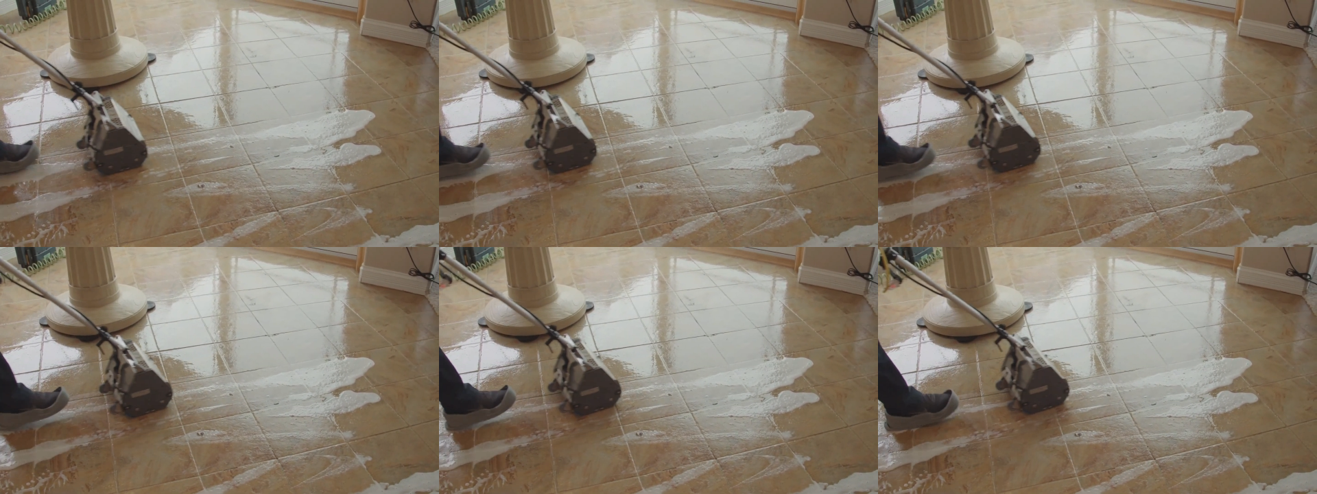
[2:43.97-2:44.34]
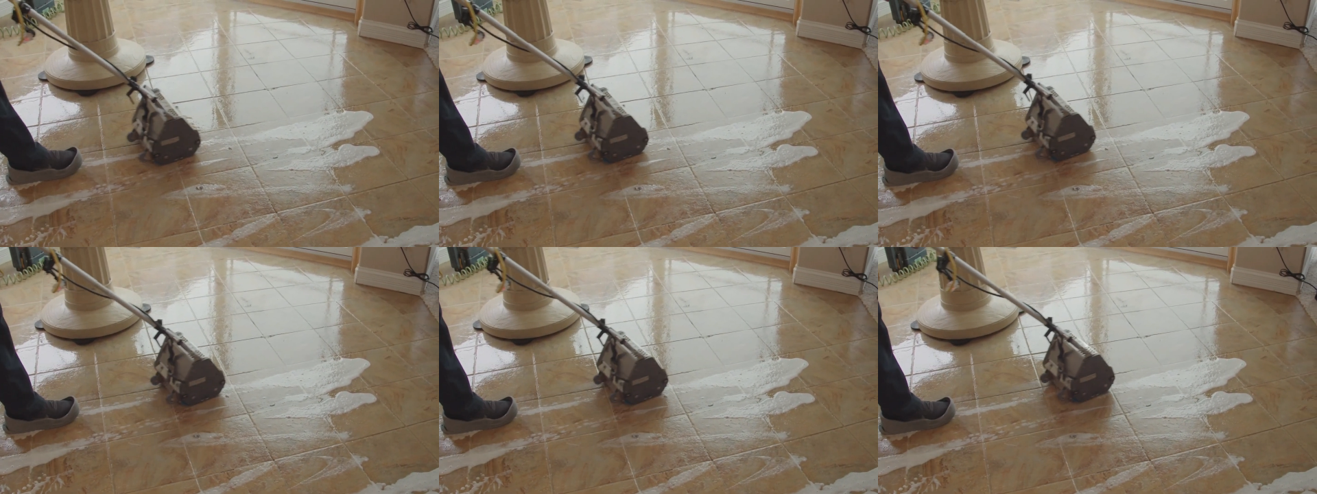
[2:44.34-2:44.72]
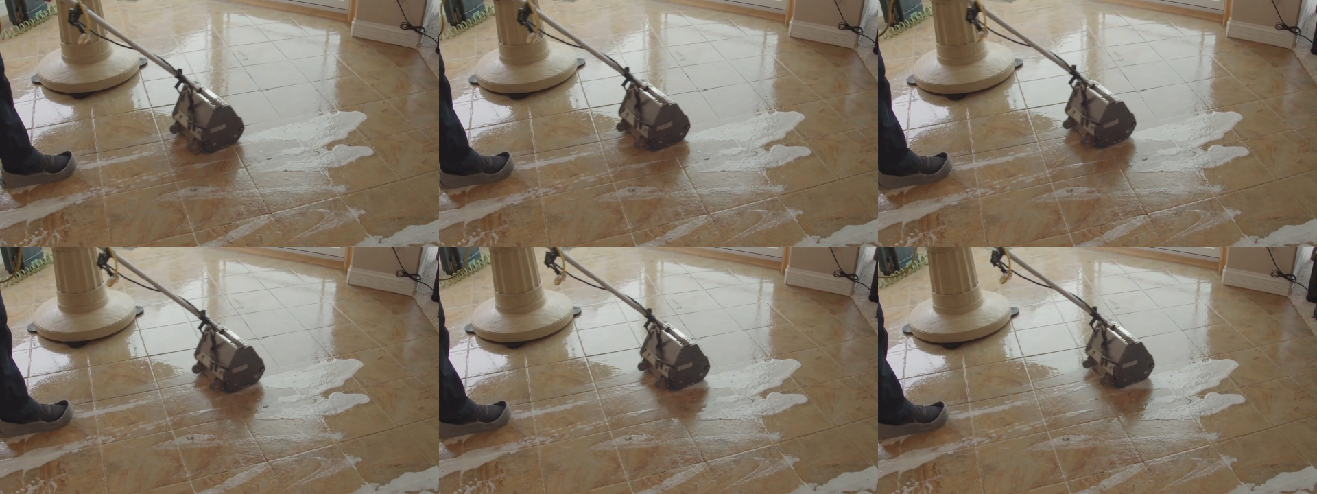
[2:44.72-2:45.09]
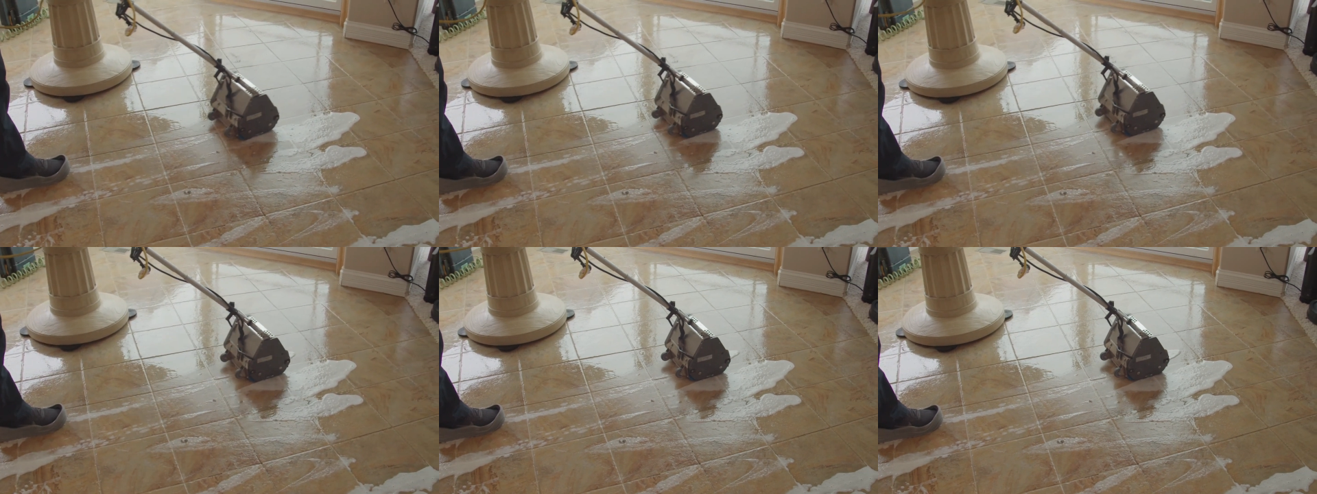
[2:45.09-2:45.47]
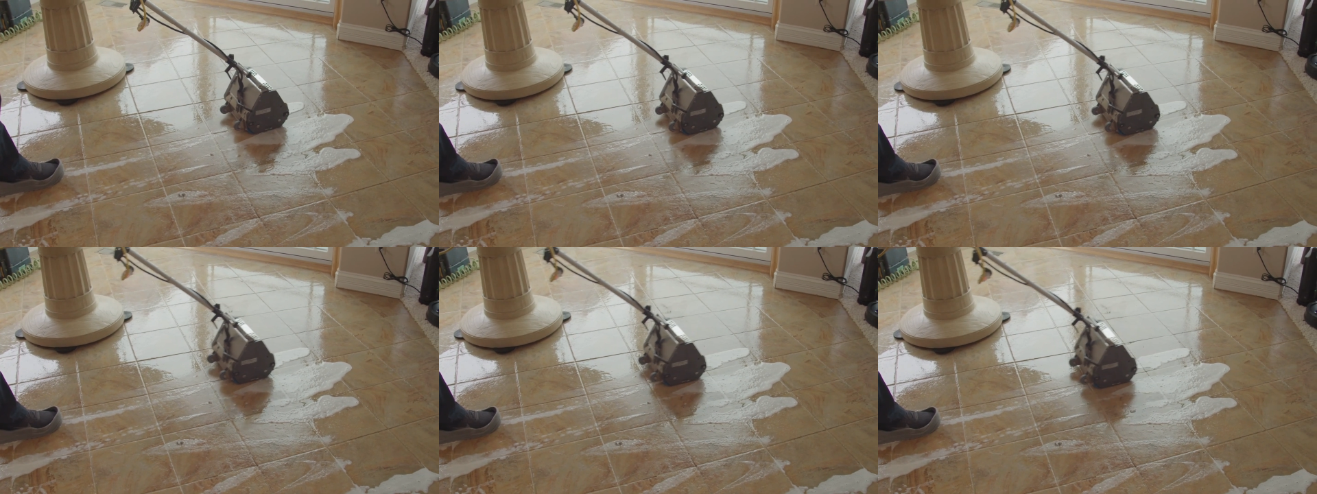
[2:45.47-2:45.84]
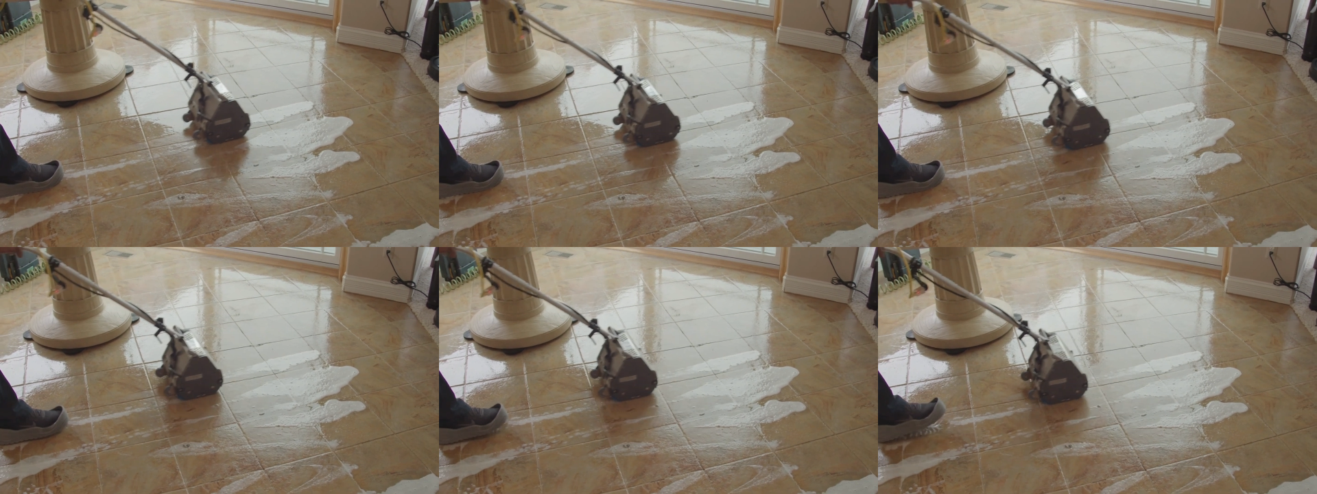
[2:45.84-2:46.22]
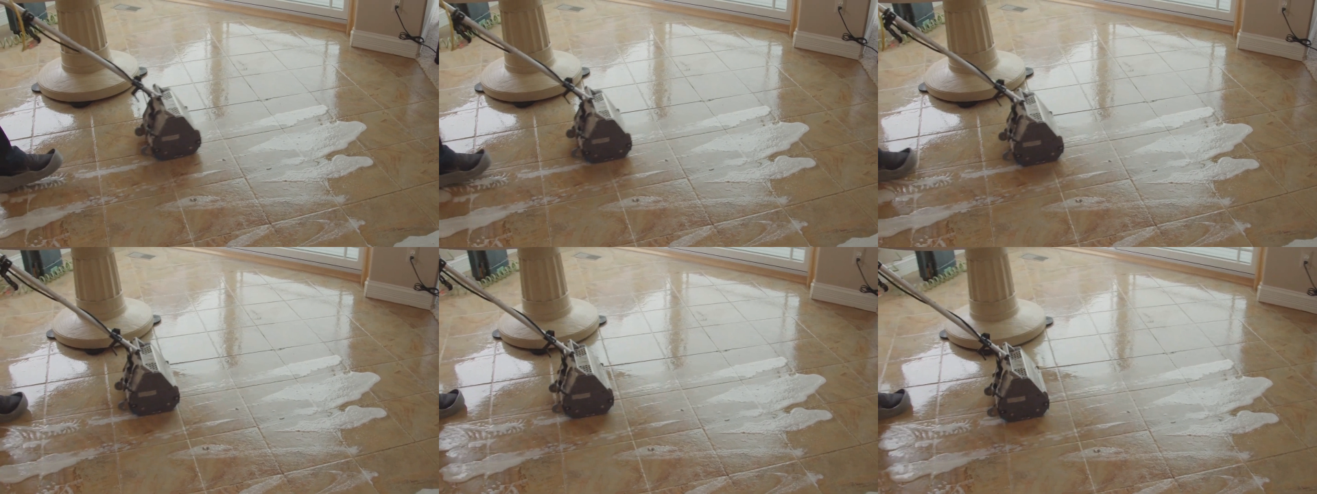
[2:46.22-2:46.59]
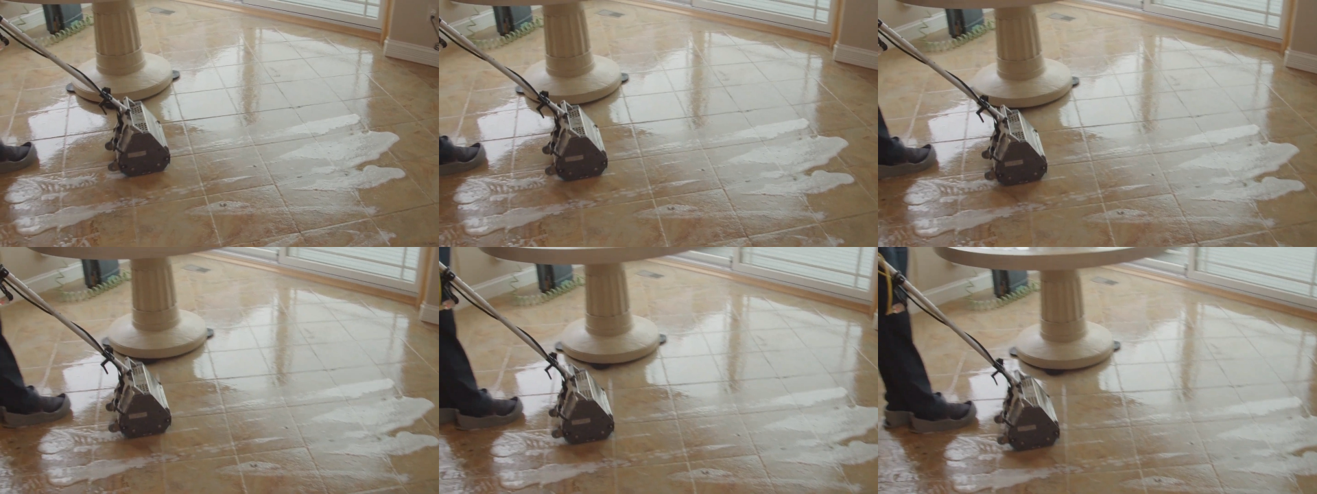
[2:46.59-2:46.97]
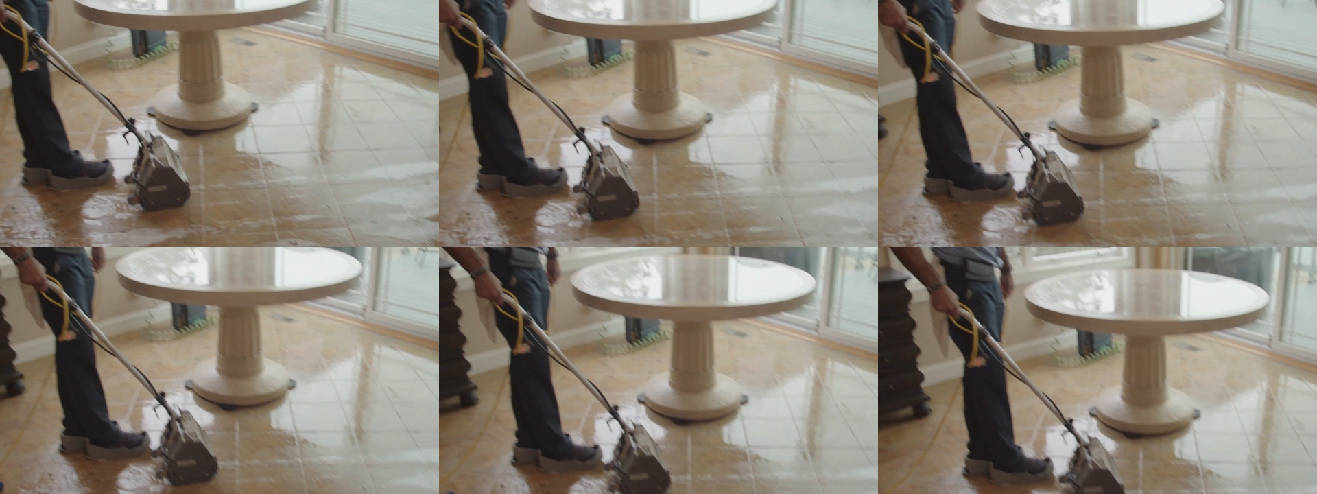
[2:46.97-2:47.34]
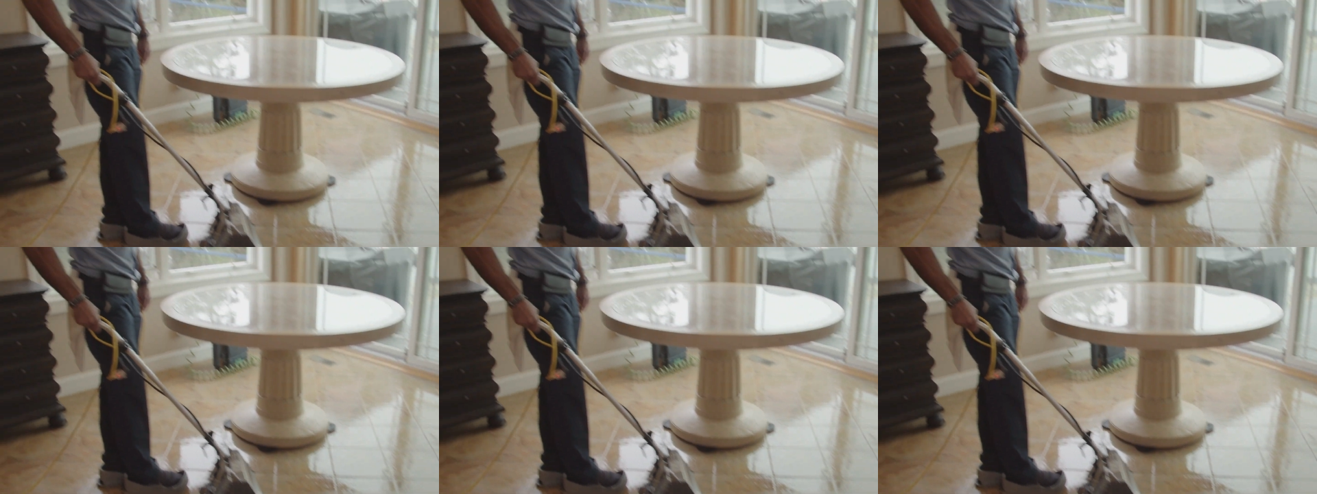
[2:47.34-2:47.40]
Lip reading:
[unreadable: no face in view]